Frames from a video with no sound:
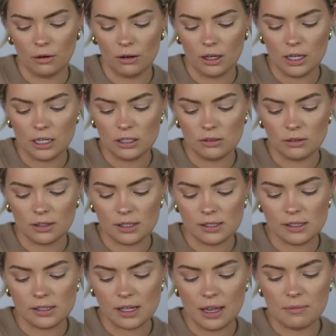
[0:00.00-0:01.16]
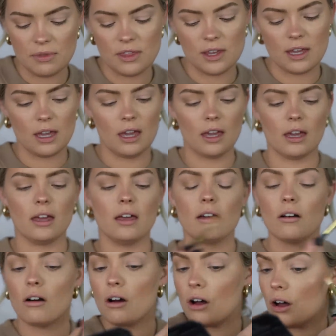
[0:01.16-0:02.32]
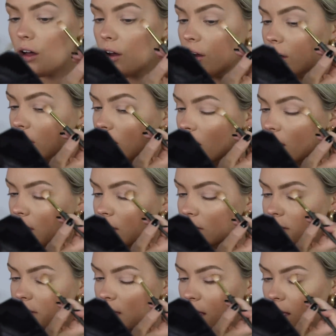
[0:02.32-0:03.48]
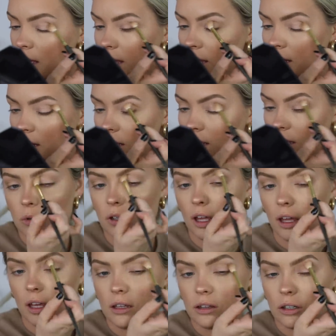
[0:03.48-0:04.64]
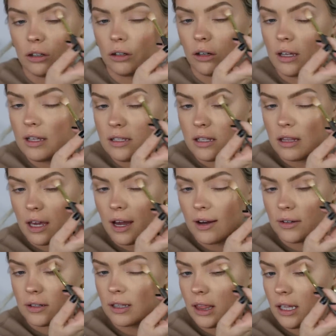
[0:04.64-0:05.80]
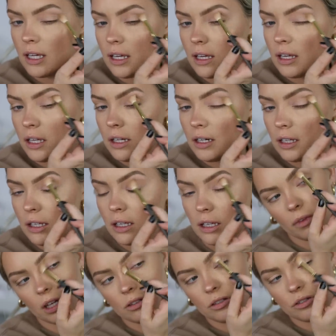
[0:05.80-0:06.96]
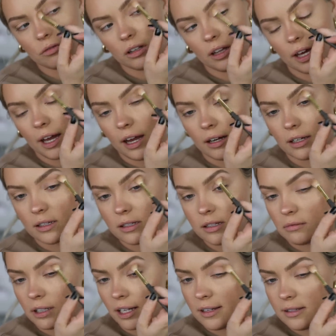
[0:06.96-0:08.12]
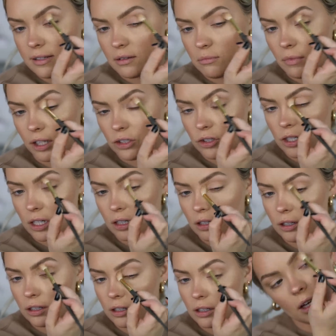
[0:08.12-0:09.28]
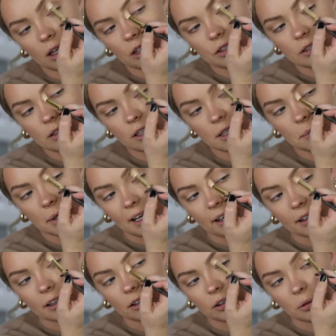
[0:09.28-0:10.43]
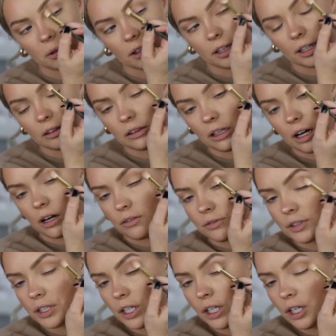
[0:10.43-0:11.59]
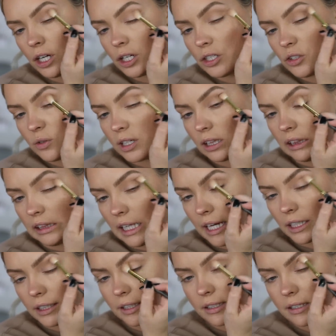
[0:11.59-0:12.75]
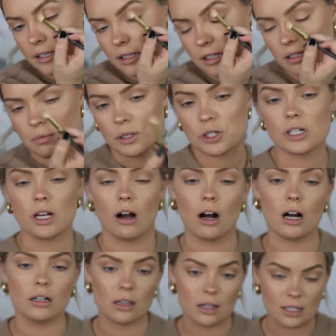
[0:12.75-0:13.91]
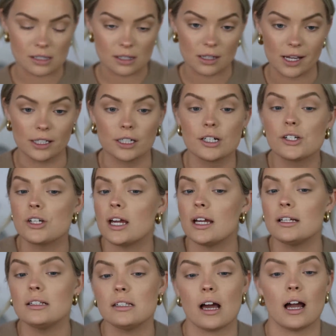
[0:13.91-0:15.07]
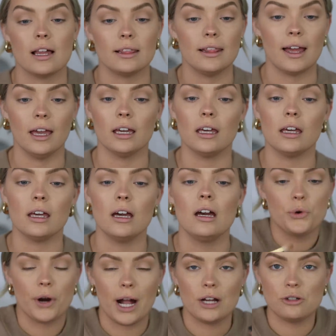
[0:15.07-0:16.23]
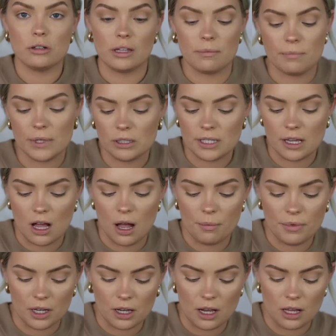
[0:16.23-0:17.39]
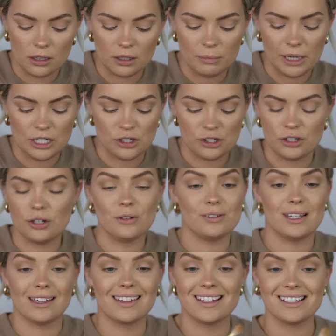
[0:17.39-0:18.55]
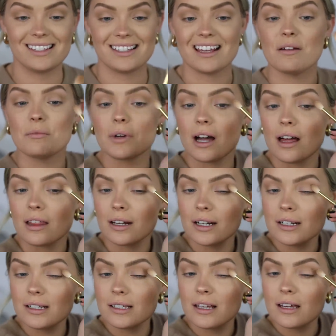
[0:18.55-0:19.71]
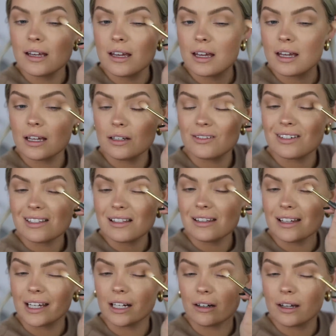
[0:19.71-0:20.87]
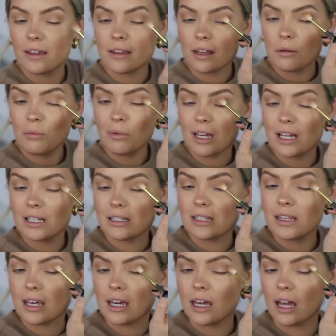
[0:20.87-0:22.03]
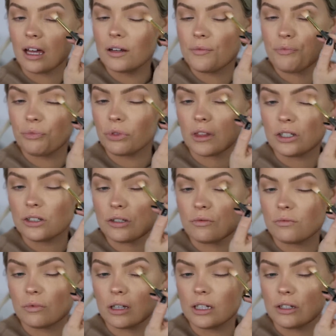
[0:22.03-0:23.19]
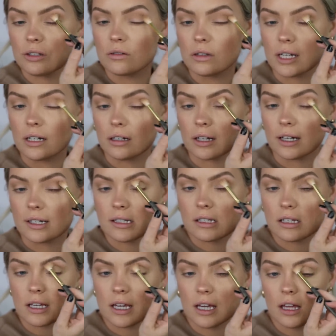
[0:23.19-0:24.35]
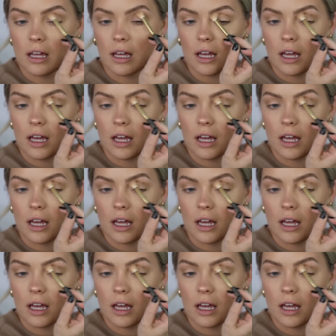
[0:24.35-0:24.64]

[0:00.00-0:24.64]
Okay, doing the same thing on the other side, bringing it in the crease and the outer lid. Just really adding some nice dimension. And I just keep adding to it. I love doing layers, especially on these lighter shades. I like gradually building up the color by just using the same colors and just layering them, because they just really do layer nicely,